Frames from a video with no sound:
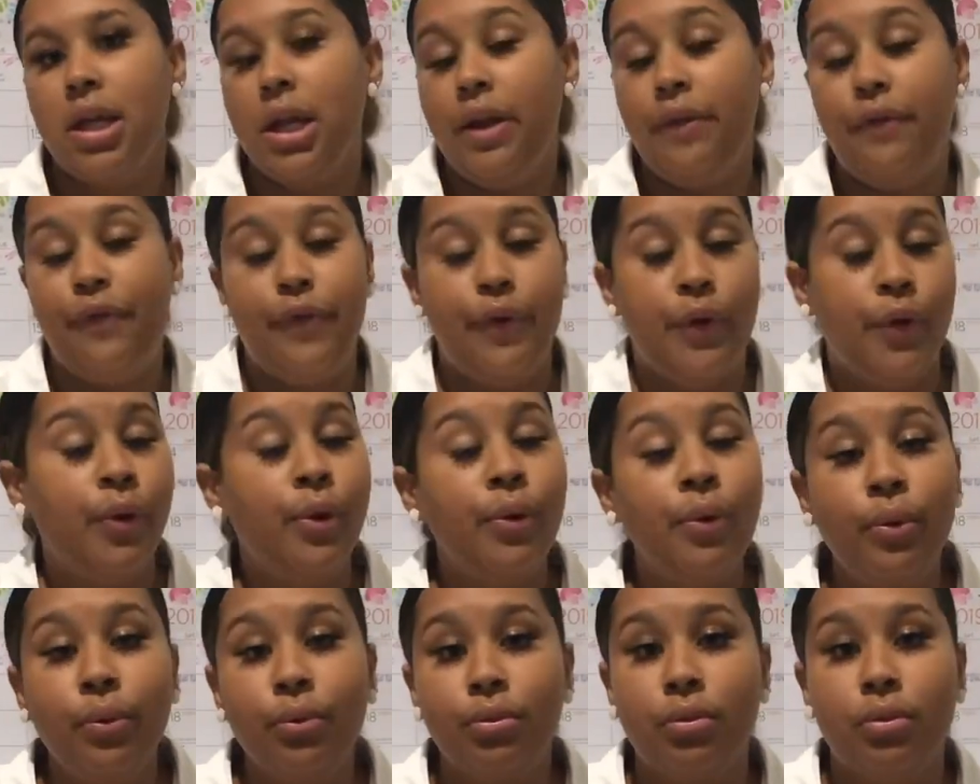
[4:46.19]
If
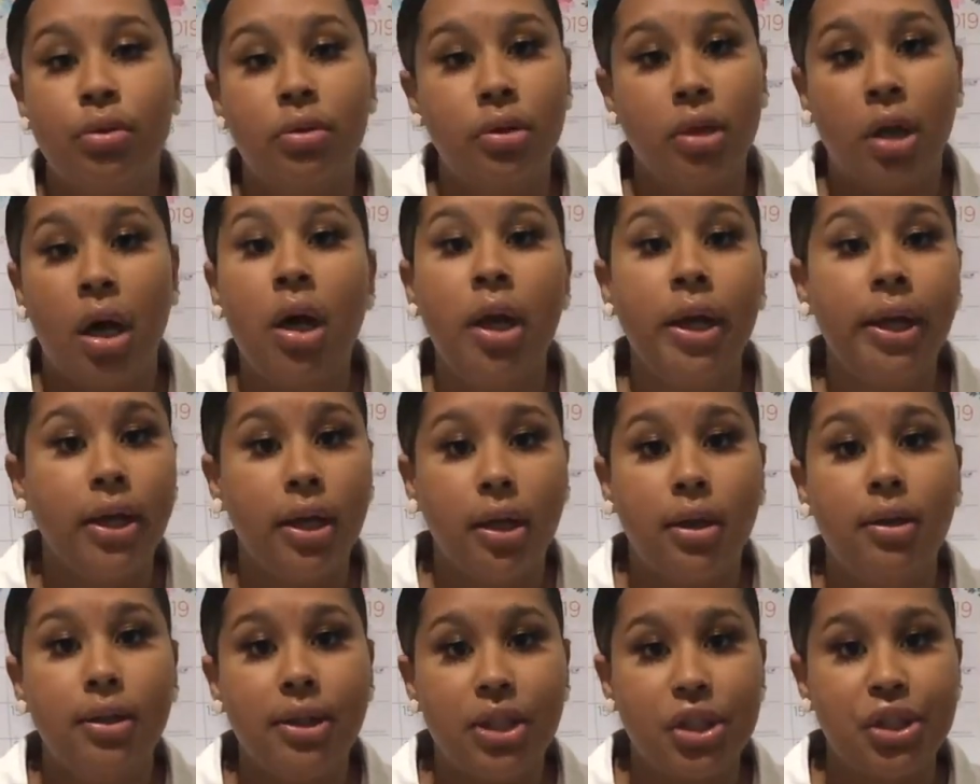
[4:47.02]
you do not
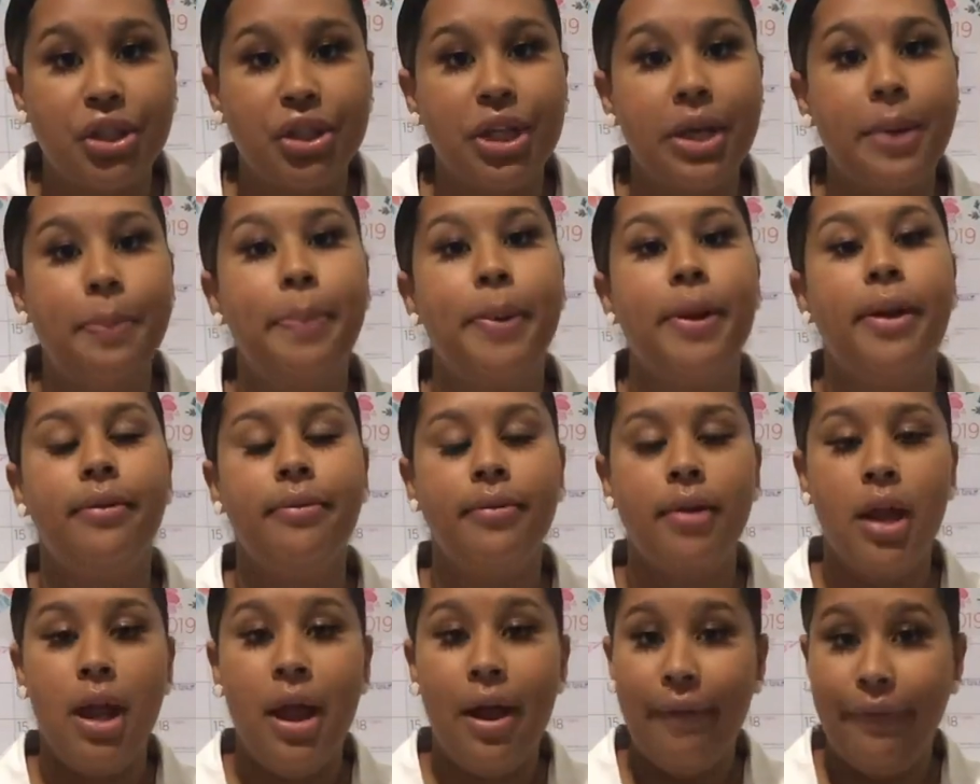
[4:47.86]
include the shipping,